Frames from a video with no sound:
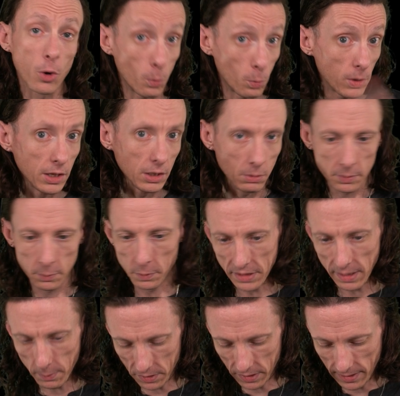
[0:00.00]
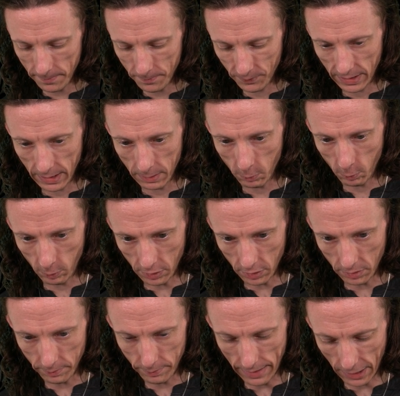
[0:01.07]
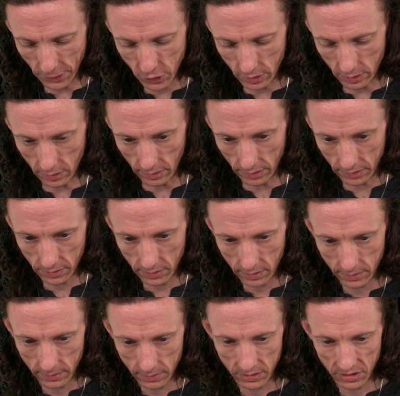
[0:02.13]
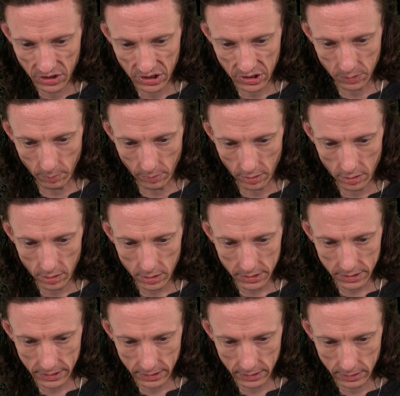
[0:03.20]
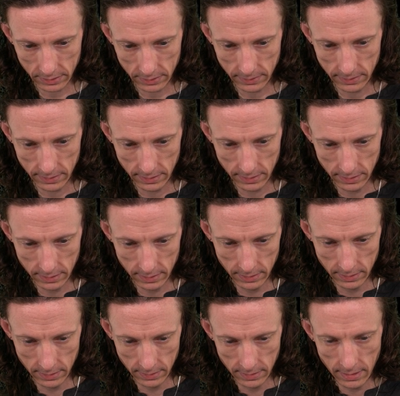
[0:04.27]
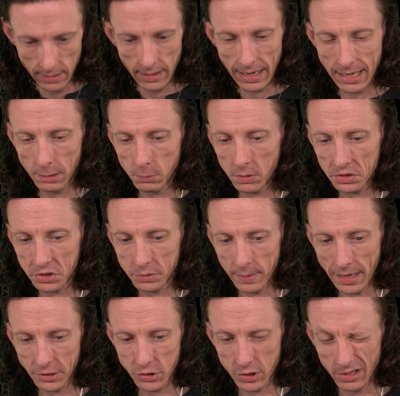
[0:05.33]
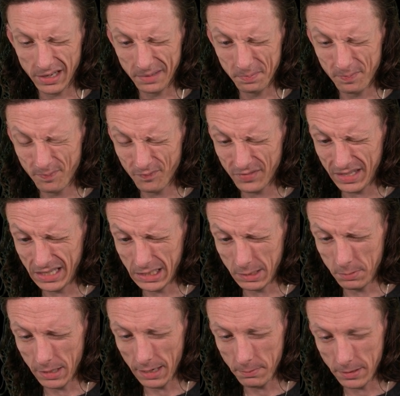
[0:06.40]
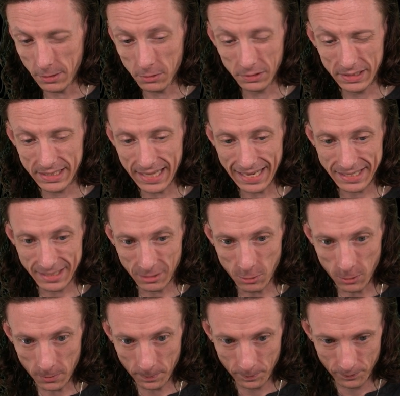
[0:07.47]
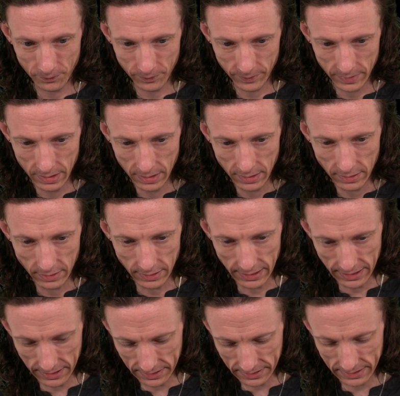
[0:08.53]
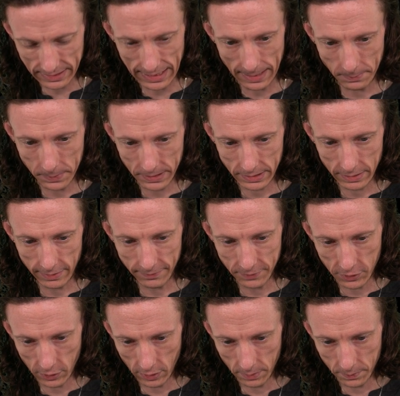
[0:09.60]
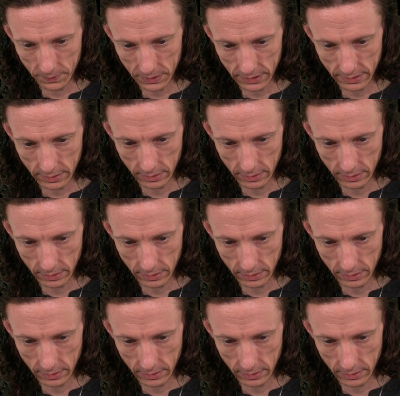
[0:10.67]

will when we're done with it. It will match on smart, and it will also match on TCP/IP, or at least that's the goal. These types of terms.